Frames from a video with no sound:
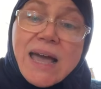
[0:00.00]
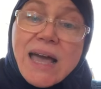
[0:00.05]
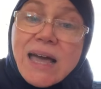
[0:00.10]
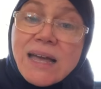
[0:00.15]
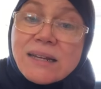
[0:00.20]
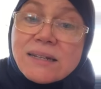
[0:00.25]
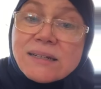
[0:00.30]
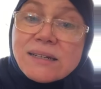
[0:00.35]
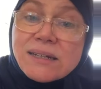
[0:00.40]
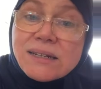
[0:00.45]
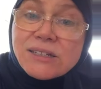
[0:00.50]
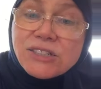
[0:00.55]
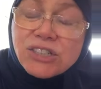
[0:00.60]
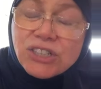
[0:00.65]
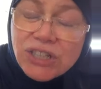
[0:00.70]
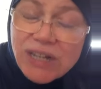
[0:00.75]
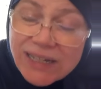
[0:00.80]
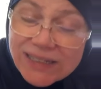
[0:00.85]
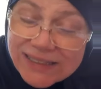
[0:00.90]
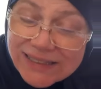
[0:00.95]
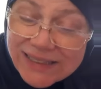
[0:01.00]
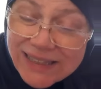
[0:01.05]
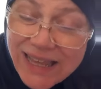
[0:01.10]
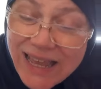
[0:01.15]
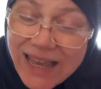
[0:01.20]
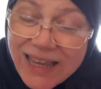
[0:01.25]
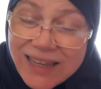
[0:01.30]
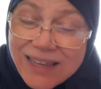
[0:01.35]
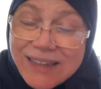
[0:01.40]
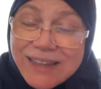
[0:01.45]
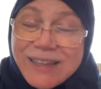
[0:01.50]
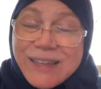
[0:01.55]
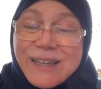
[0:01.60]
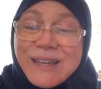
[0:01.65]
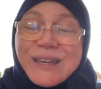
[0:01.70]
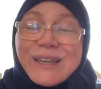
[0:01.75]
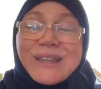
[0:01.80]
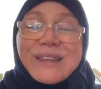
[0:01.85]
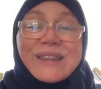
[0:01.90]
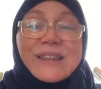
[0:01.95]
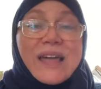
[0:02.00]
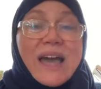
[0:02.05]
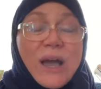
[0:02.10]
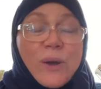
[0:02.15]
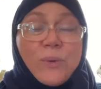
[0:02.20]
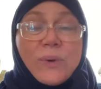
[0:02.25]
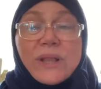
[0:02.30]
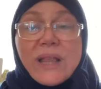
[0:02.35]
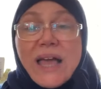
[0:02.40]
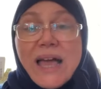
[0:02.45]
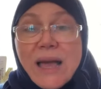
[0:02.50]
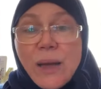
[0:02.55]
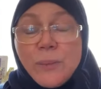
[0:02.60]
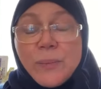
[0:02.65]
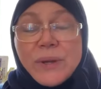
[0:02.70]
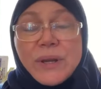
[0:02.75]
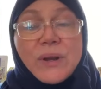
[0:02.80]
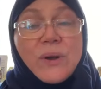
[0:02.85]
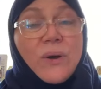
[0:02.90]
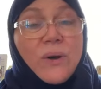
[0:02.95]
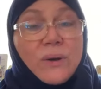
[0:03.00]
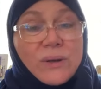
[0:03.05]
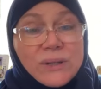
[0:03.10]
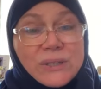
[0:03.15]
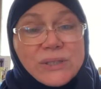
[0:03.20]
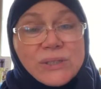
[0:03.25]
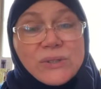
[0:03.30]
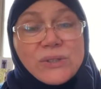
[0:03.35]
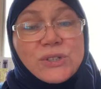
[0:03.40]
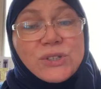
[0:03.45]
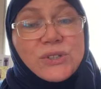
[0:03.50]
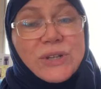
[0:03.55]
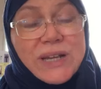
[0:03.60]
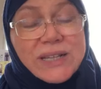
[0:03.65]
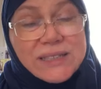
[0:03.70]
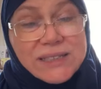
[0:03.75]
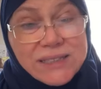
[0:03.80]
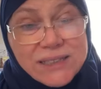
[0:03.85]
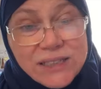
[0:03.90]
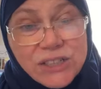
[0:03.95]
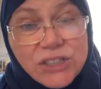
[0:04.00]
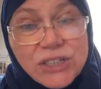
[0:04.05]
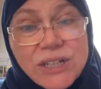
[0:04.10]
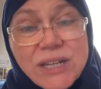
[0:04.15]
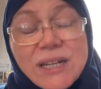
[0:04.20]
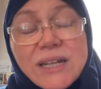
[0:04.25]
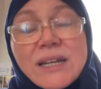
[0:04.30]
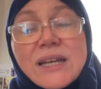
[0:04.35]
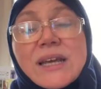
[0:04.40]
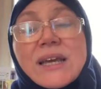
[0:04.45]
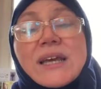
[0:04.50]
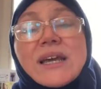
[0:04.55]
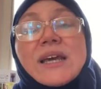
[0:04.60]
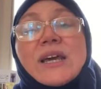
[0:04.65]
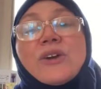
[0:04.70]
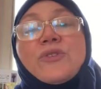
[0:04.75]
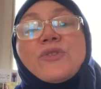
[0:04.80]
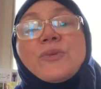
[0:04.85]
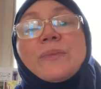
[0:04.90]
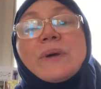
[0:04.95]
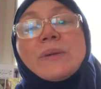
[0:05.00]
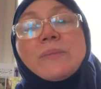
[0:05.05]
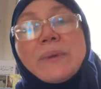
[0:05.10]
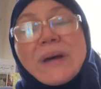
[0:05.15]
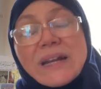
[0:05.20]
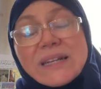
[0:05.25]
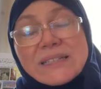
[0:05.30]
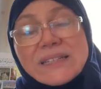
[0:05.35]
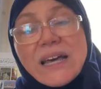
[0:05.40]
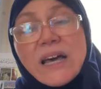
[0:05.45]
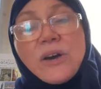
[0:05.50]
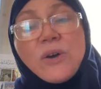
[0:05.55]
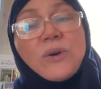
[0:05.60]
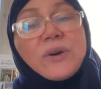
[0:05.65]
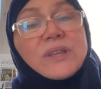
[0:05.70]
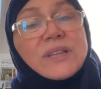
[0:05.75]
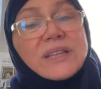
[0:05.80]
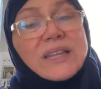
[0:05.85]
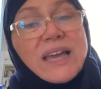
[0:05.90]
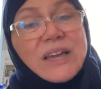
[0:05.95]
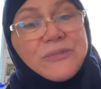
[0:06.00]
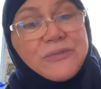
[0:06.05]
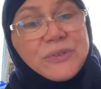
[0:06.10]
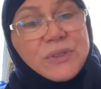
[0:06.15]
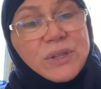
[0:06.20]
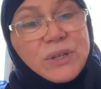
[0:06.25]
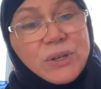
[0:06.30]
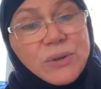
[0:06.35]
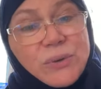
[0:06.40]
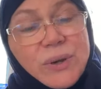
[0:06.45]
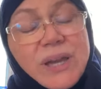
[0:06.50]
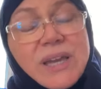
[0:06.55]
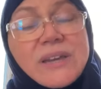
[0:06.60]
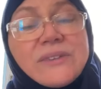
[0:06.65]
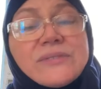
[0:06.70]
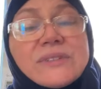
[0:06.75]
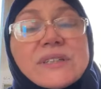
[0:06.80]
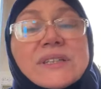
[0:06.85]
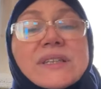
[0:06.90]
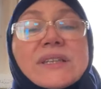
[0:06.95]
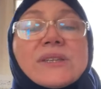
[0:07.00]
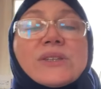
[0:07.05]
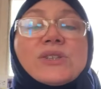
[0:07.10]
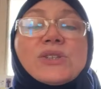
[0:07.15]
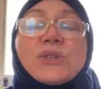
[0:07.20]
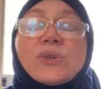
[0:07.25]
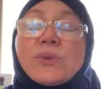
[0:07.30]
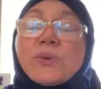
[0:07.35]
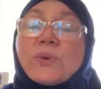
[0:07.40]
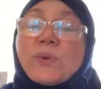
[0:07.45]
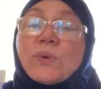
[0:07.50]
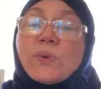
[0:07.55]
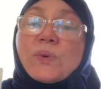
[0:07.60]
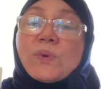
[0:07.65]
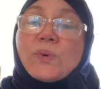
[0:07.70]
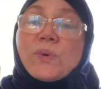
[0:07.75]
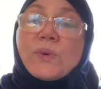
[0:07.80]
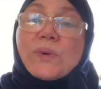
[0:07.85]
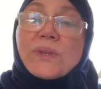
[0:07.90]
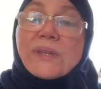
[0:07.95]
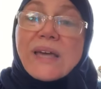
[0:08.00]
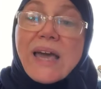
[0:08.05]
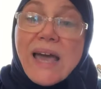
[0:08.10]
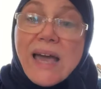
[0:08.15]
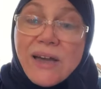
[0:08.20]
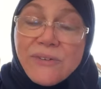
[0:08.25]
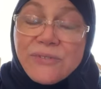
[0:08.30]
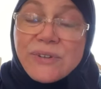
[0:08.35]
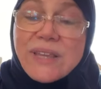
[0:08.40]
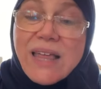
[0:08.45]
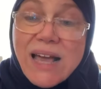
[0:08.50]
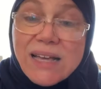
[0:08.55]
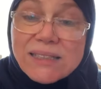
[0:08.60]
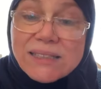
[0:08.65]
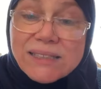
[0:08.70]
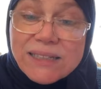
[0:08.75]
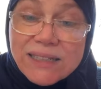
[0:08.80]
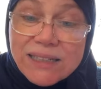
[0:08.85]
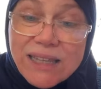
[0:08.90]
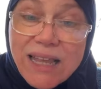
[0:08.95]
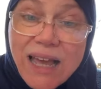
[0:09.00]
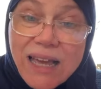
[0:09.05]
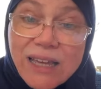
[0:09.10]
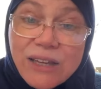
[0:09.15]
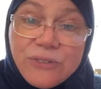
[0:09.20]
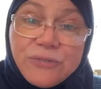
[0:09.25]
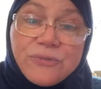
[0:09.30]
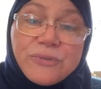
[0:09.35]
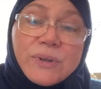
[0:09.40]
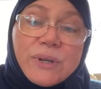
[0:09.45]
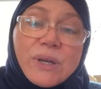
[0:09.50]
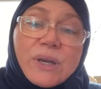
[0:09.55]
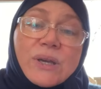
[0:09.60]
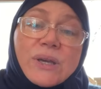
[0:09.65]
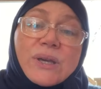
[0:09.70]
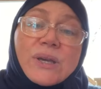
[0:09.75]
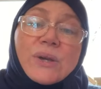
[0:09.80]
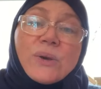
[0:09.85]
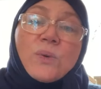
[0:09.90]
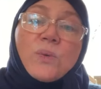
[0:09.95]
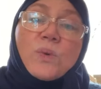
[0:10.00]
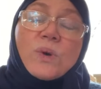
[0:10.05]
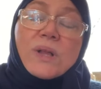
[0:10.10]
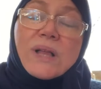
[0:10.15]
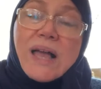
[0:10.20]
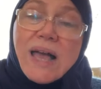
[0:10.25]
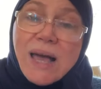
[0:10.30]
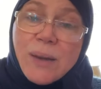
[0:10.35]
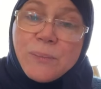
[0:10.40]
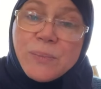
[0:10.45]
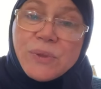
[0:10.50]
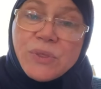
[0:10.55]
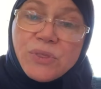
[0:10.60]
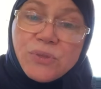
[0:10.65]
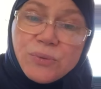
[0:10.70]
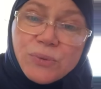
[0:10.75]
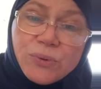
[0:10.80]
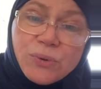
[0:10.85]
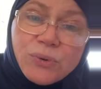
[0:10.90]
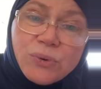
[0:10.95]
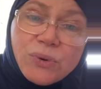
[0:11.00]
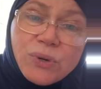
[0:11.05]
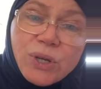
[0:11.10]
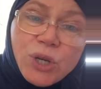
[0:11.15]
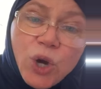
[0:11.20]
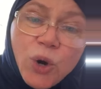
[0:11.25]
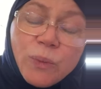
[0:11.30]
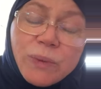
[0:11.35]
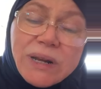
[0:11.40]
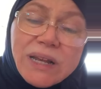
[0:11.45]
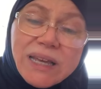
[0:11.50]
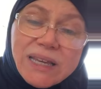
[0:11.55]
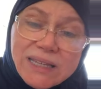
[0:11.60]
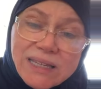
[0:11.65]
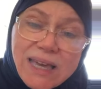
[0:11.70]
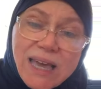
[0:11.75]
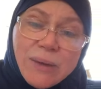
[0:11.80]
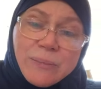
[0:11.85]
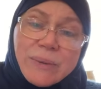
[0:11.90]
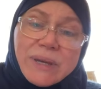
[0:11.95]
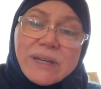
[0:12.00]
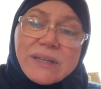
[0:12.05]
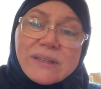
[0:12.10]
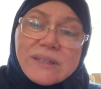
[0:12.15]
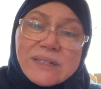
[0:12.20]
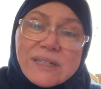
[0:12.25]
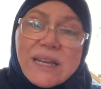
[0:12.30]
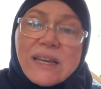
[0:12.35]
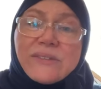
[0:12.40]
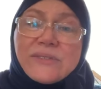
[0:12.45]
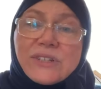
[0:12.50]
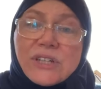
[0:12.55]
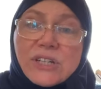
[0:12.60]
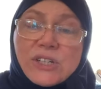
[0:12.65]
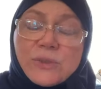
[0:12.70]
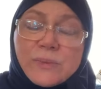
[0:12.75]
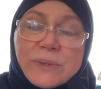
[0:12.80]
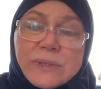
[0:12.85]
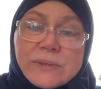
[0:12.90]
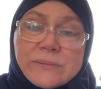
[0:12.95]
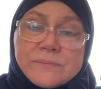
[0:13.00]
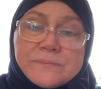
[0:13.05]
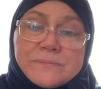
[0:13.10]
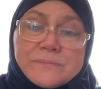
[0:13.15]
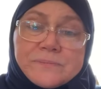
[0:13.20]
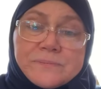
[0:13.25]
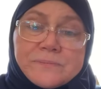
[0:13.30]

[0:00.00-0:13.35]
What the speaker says: And just like that will happen, also the transition from al-barzakh, or the life in the grave, to the everlasting life will happen through yawm al-qiyamah, the day of judgment.